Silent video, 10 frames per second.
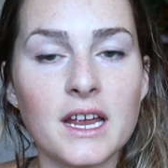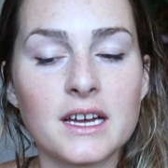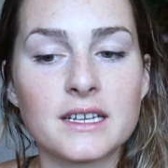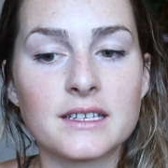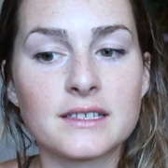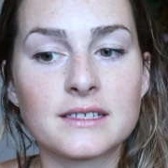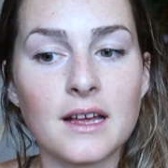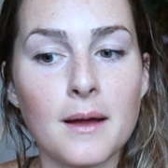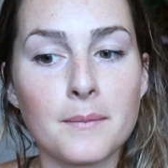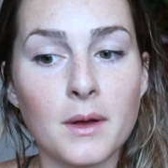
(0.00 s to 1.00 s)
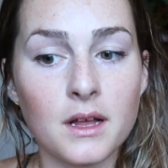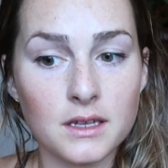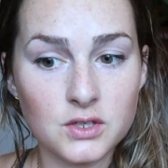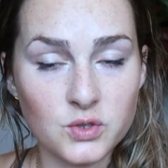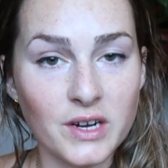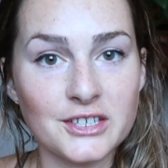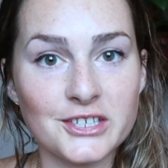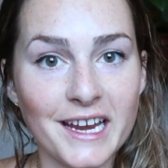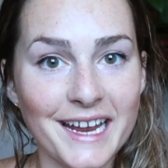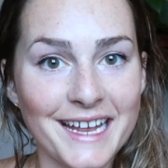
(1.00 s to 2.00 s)
and some
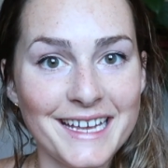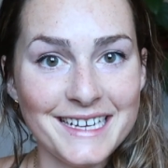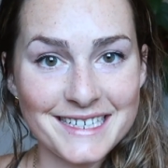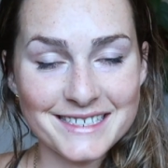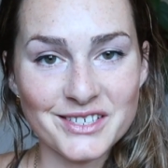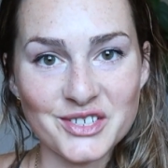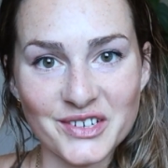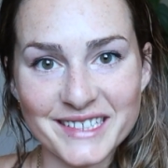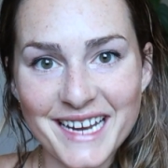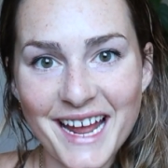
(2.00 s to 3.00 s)
stretching to start the